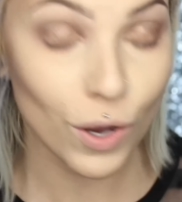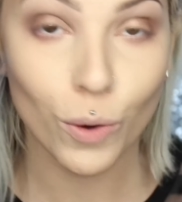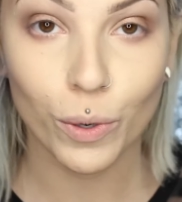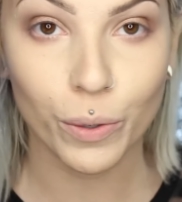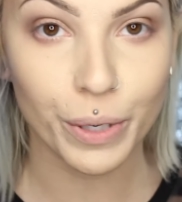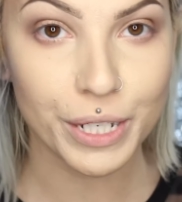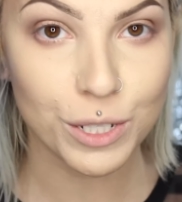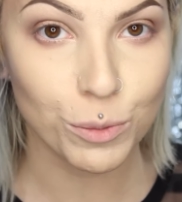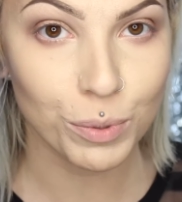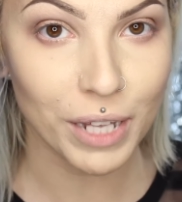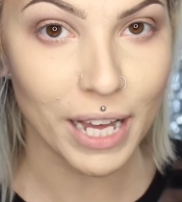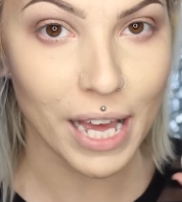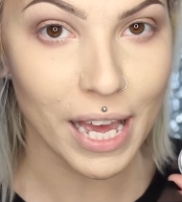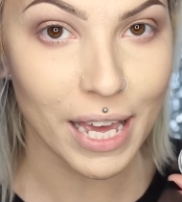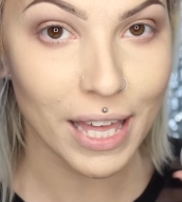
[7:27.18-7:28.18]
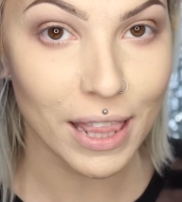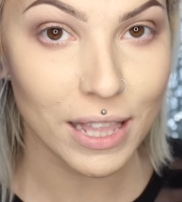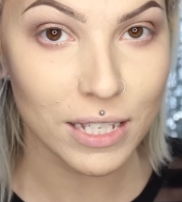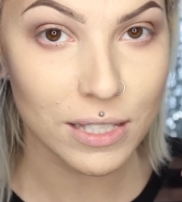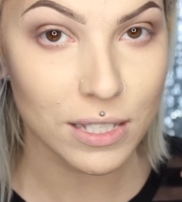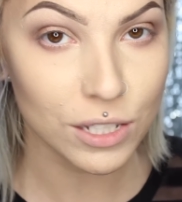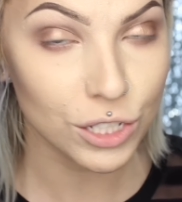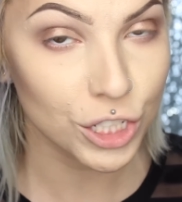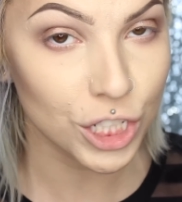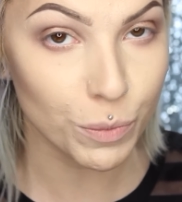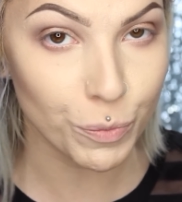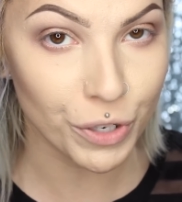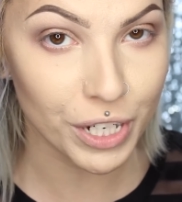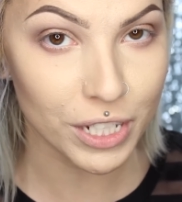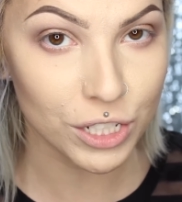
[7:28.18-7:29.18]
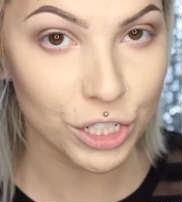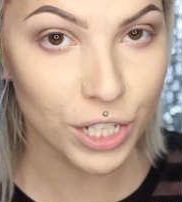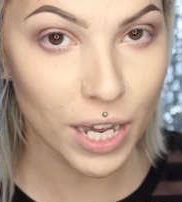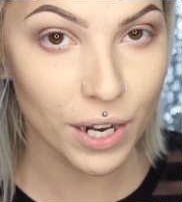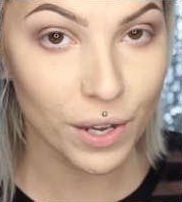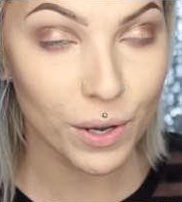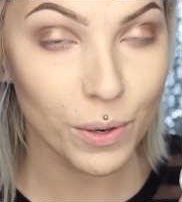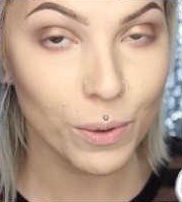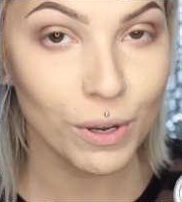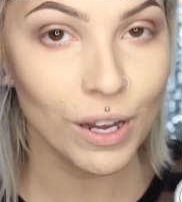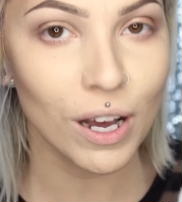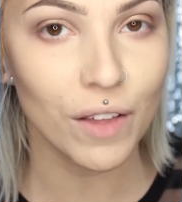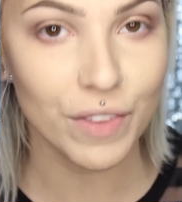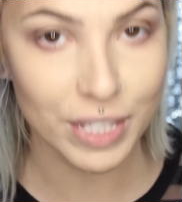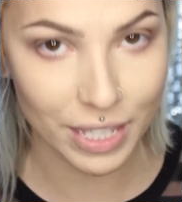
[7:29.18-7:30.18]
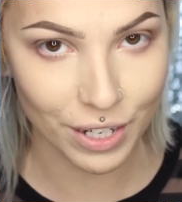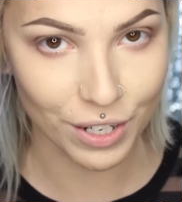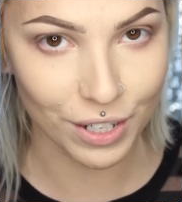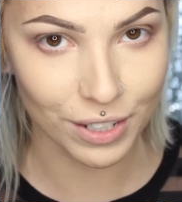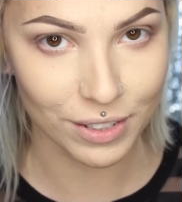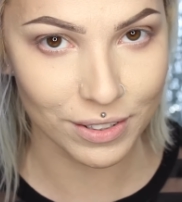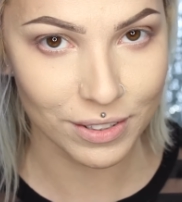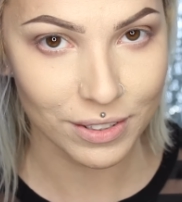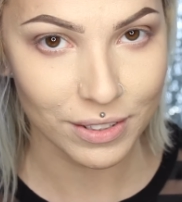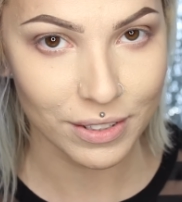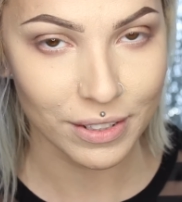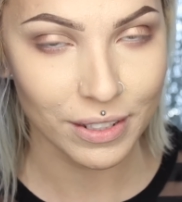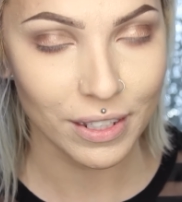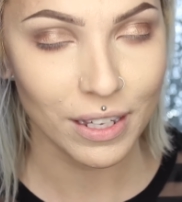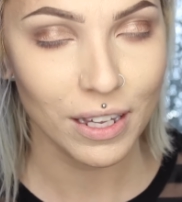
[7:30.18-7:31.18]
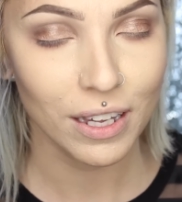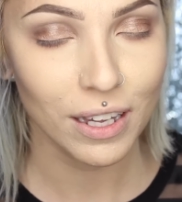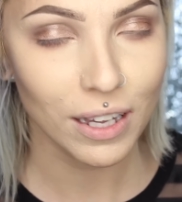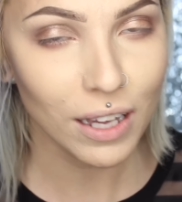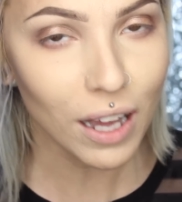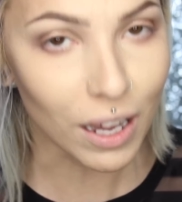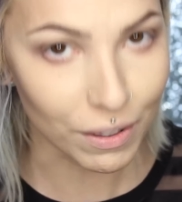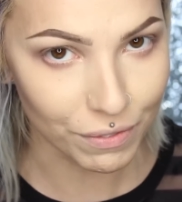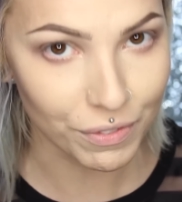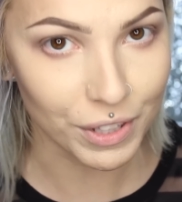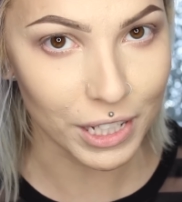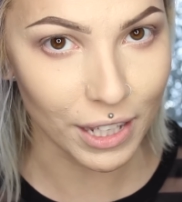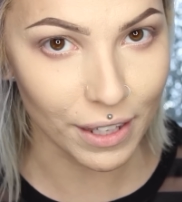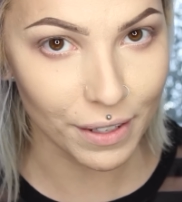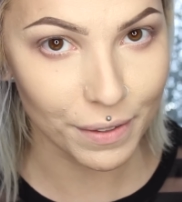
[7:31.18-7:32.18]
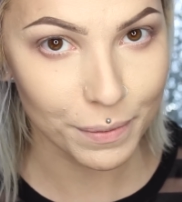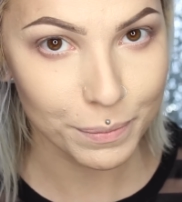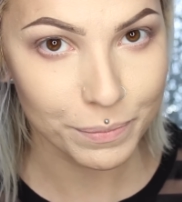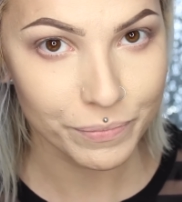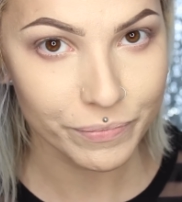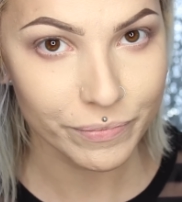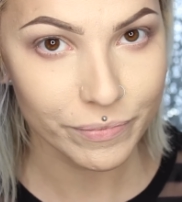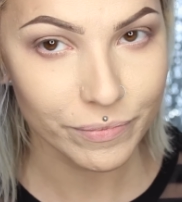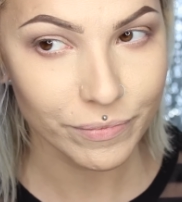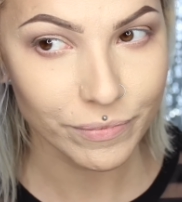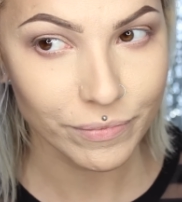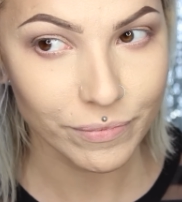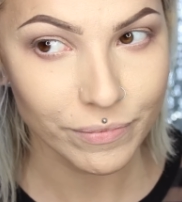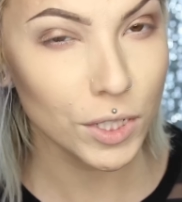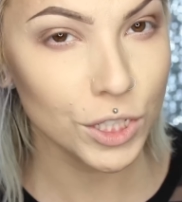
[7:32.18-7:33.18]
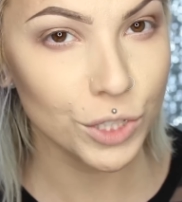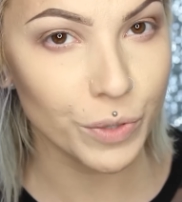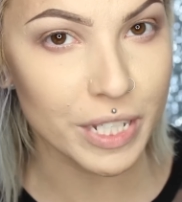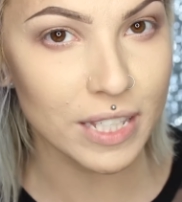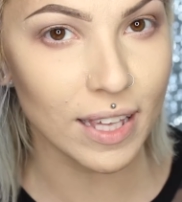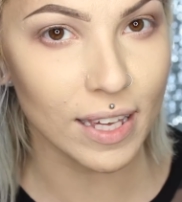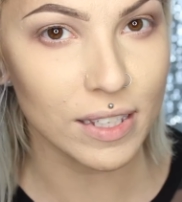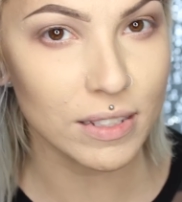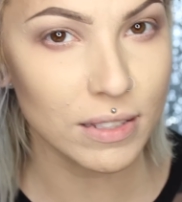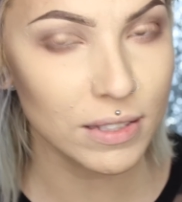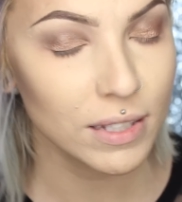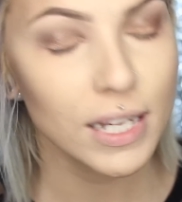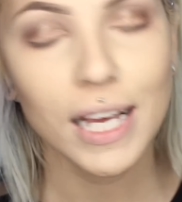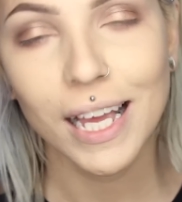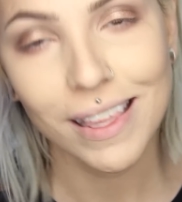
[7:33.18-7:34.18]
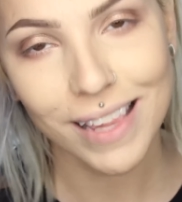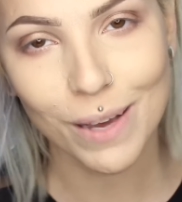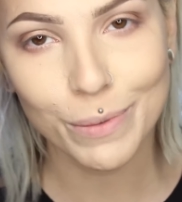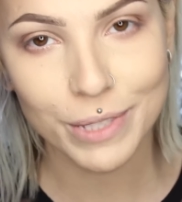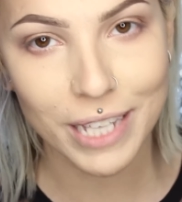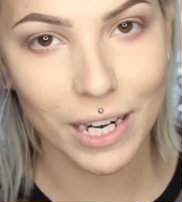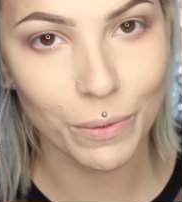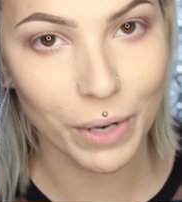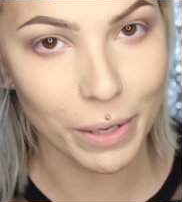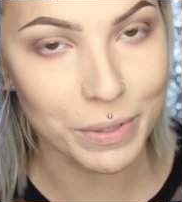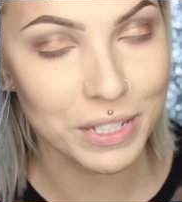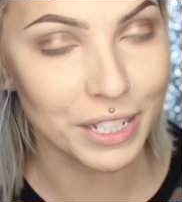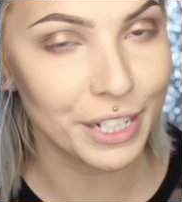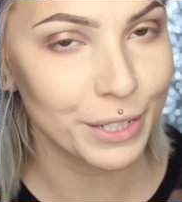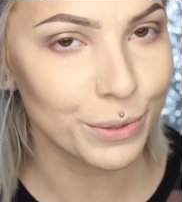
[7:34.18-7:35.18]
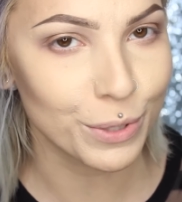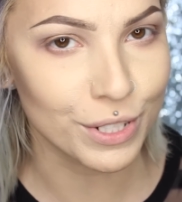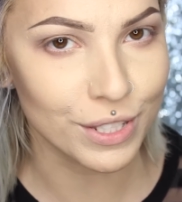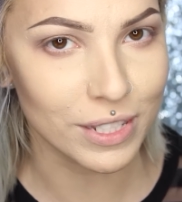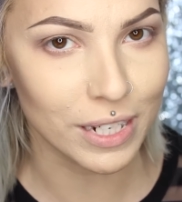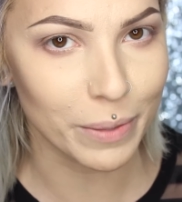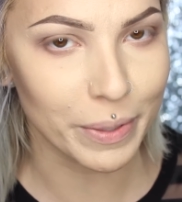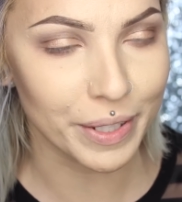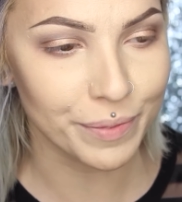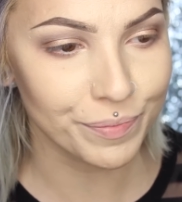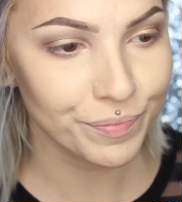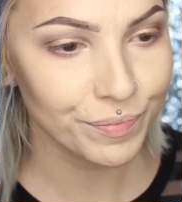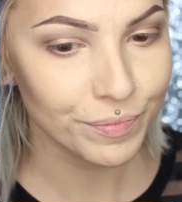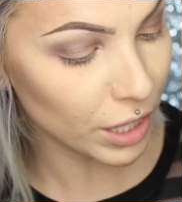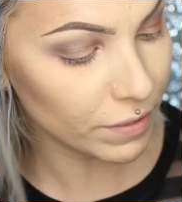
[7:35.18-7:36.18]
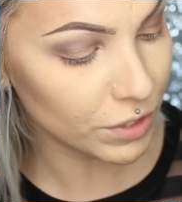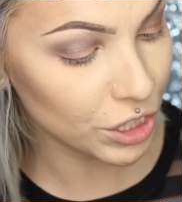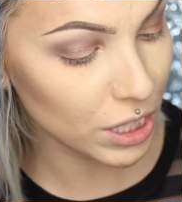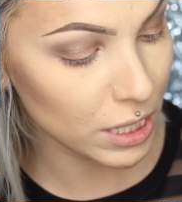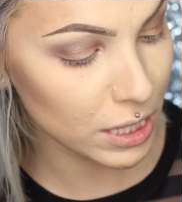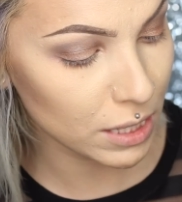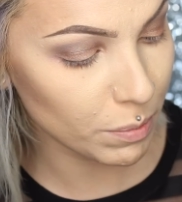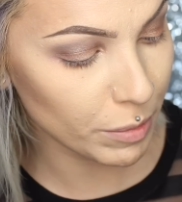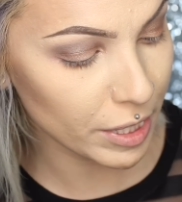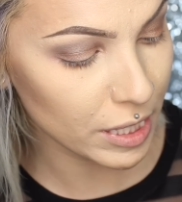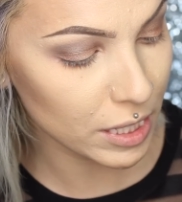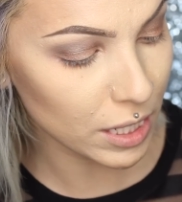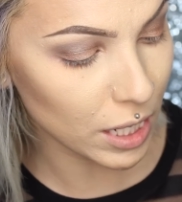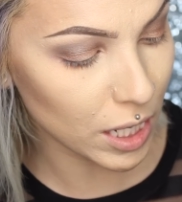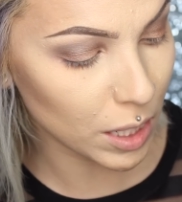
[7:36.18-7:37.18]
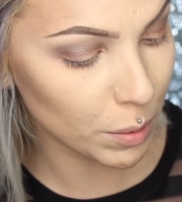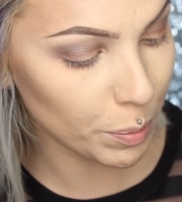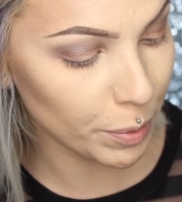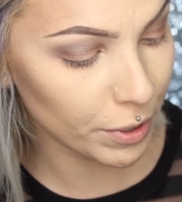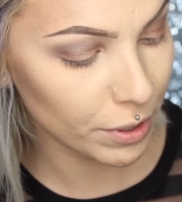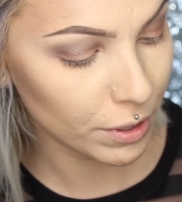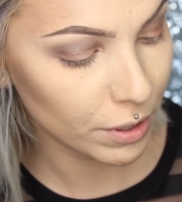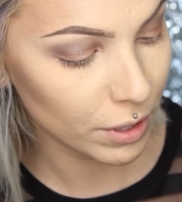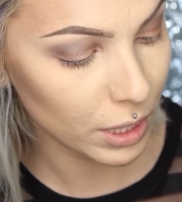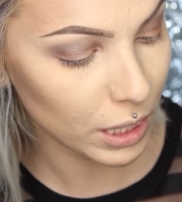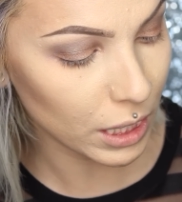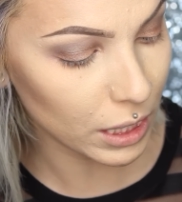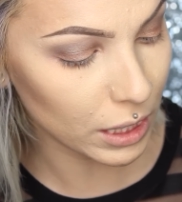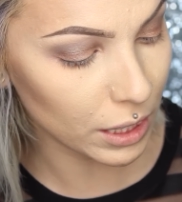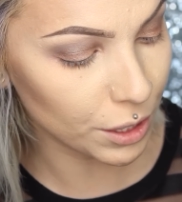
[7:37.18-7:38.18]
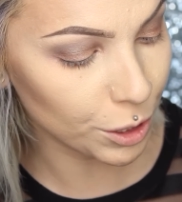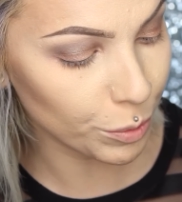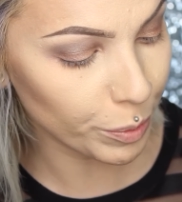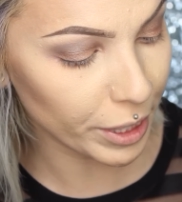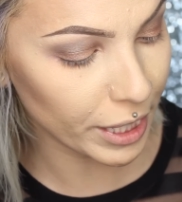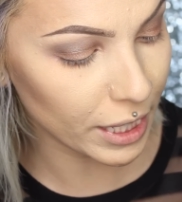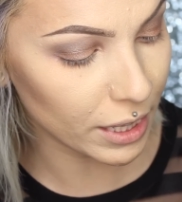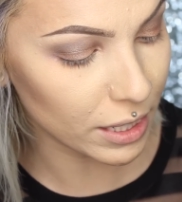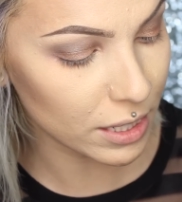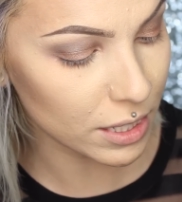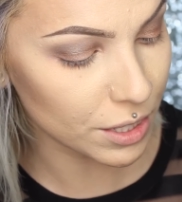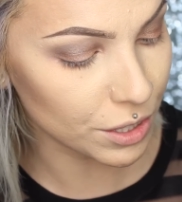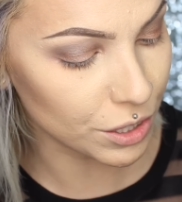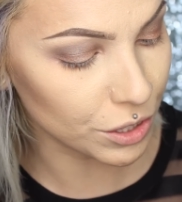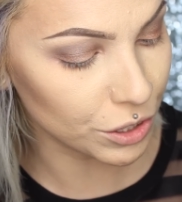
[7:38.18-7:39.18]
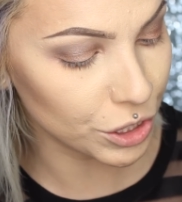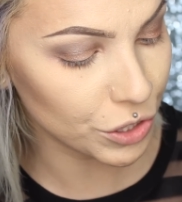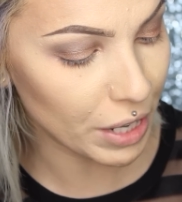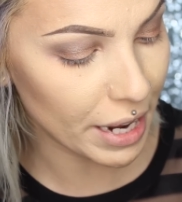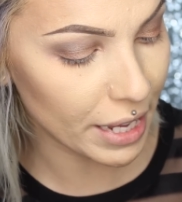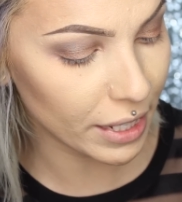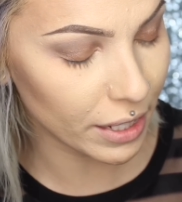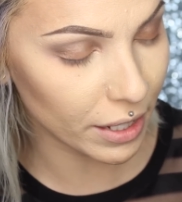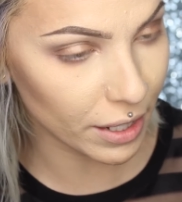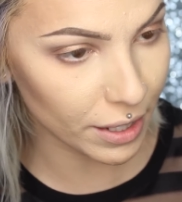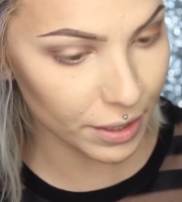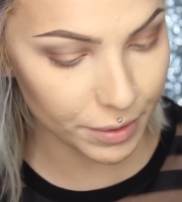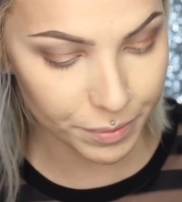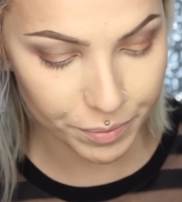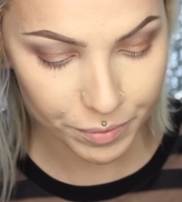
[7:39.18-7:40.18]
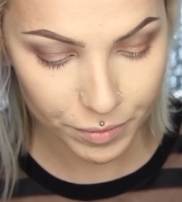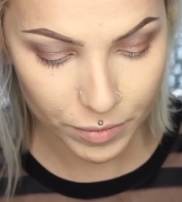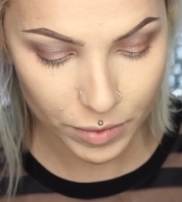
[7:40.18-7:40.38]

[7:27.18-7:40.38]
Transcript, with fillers: So we're going to apply this shimmery shadow on the center of the lid. Good choice, guys. That was kind of what I was leaning towards anyway. I've just mixed up a little bit in this little tray here